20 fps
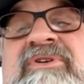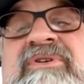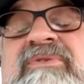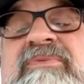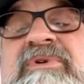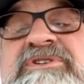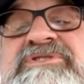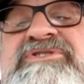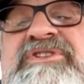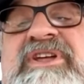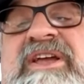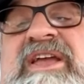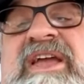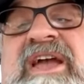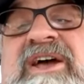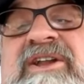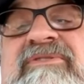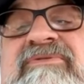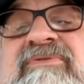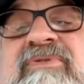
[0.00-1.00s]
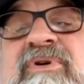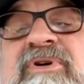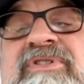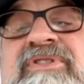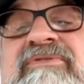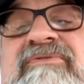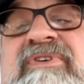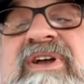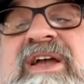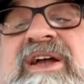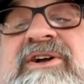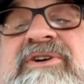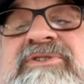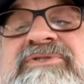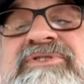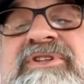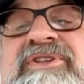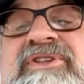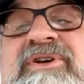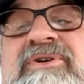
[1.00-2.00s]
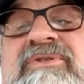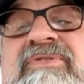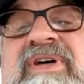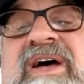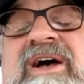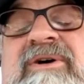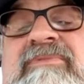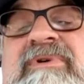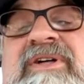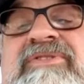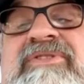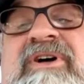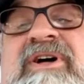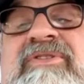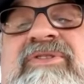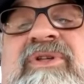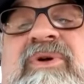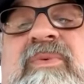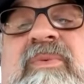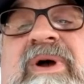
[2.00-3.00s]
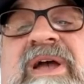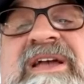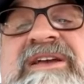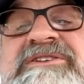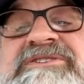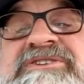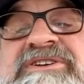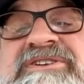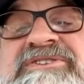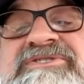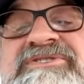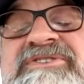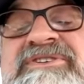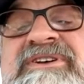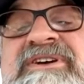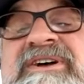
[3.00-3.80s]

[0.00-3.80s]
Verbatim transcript: which they can't afford the vehicle to do that with on their wages.